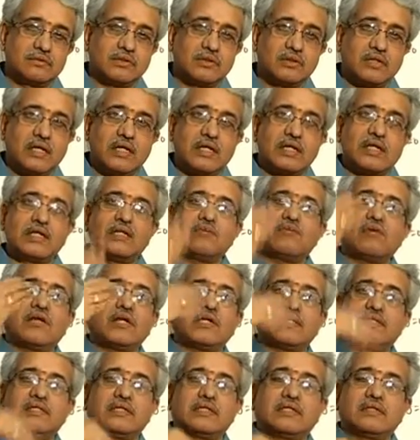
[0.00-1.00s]
You can't drink
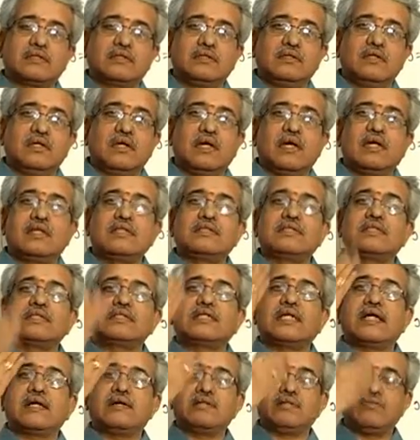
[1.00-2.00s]
water there. Unless there is
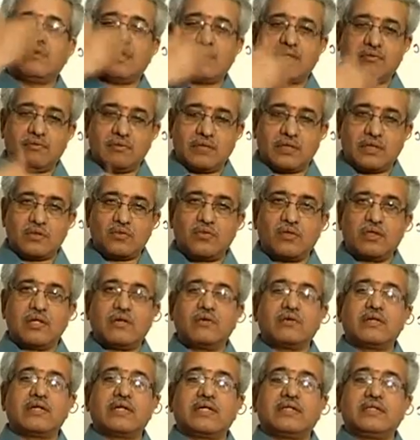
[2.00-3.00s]
gravity, water will not go
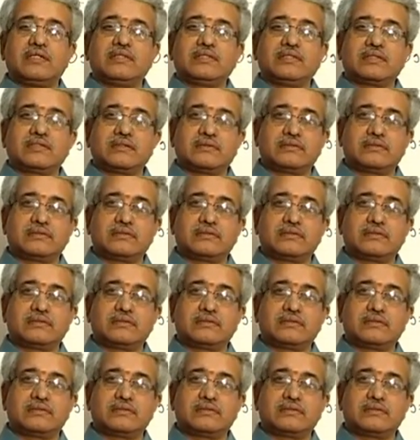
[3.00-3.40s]
down like this.